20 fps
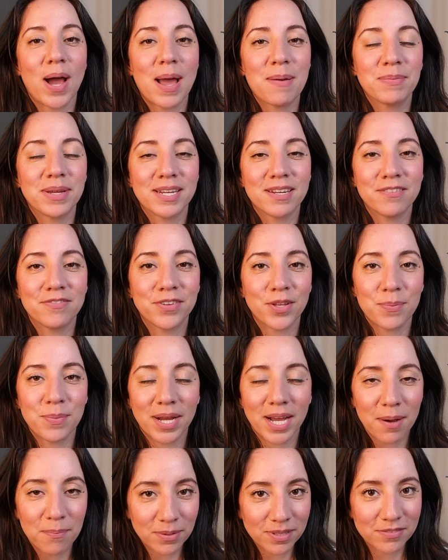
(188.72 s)
I'm gonna film a
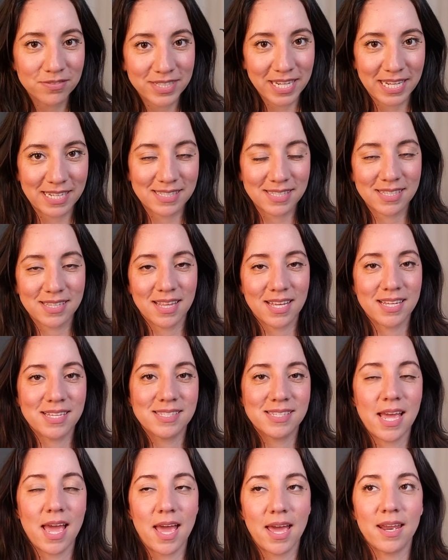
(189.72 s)
couple of takes of
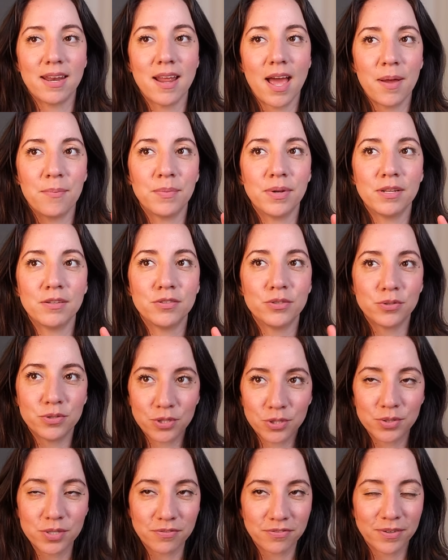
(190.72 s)
this, and I'm gonna do
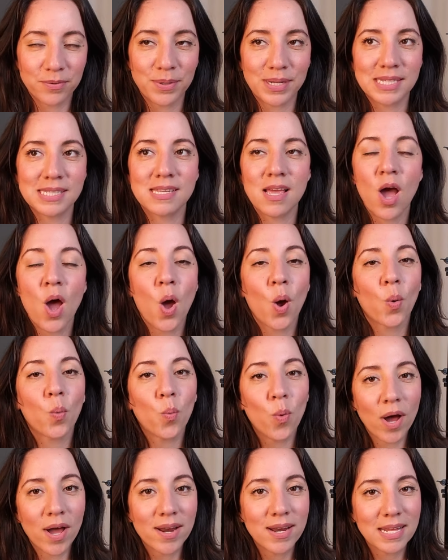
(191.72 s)
two different ones.
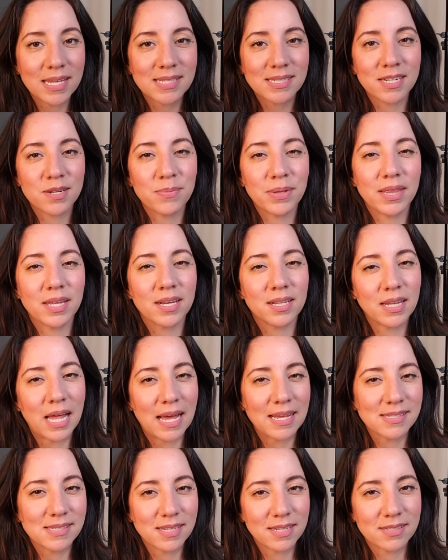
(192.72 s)
One is gonna be the
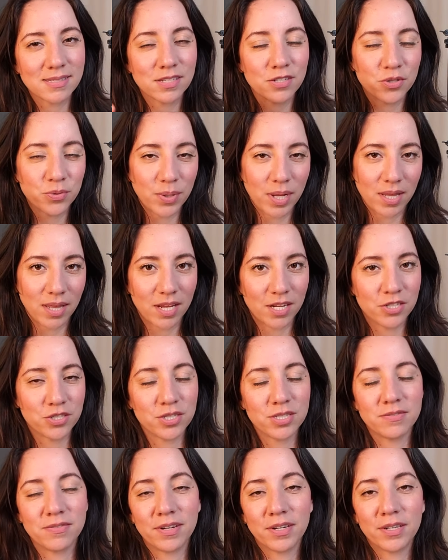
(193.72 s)
classic Cinderella.
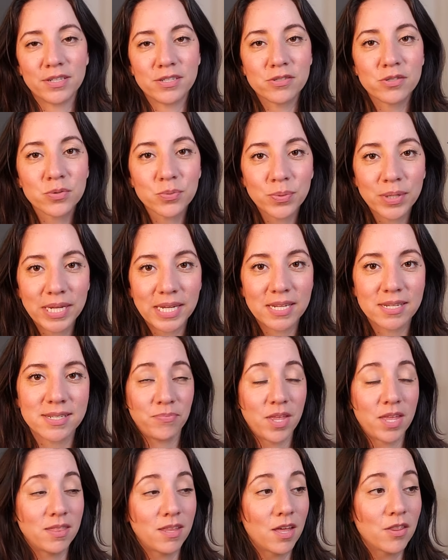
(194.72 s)
She's very sweet.
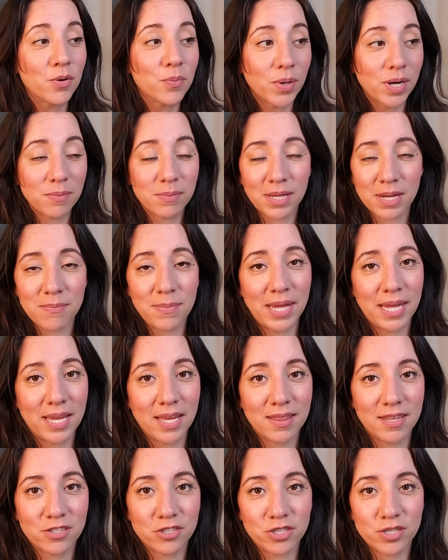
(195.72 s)
And the other one, I'm gonna make
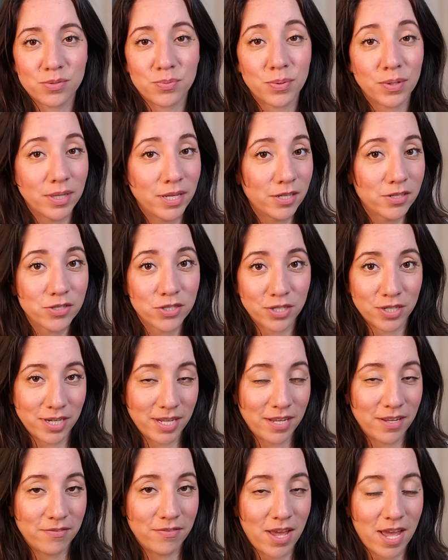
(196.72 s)
it that she's really
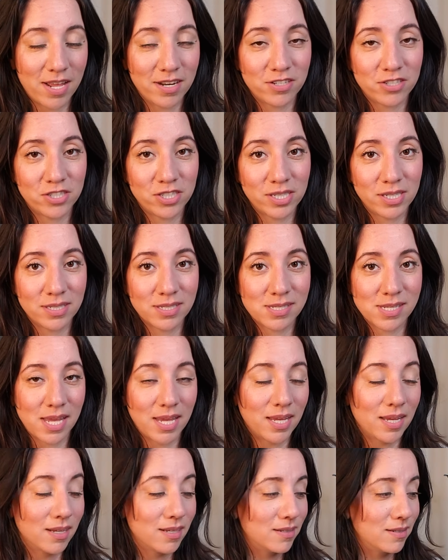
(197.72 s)
assertive and she's
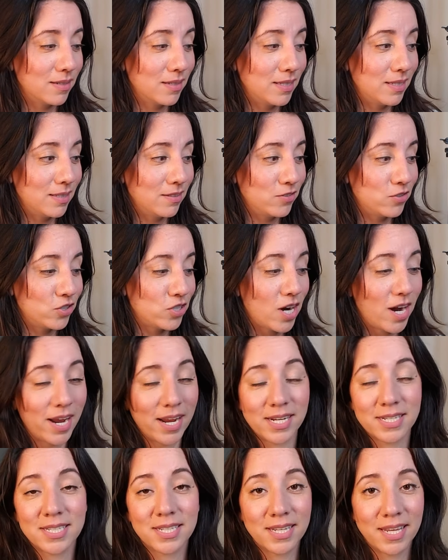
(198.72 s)
like
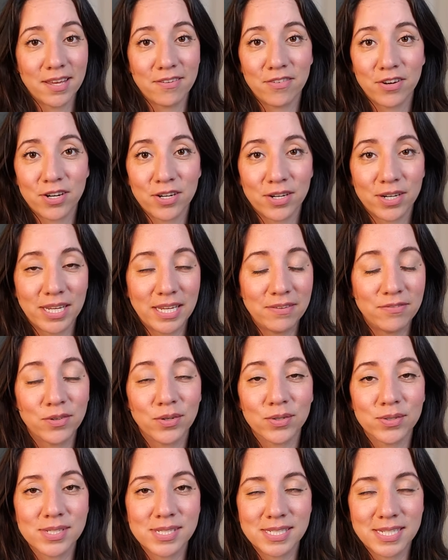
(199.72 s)
trying to give her
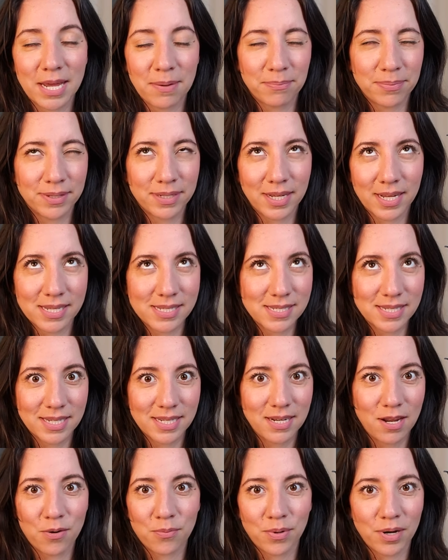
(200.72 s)
evil step
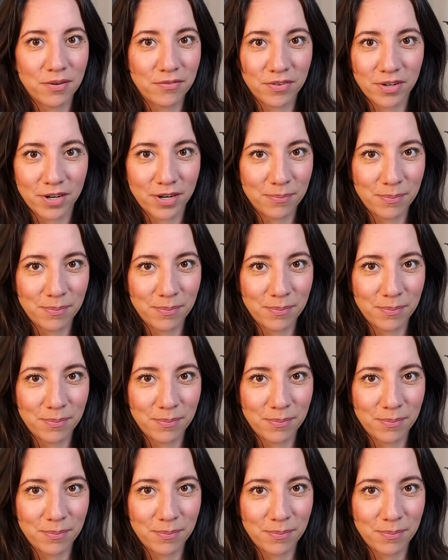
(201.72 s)
cousin a run for her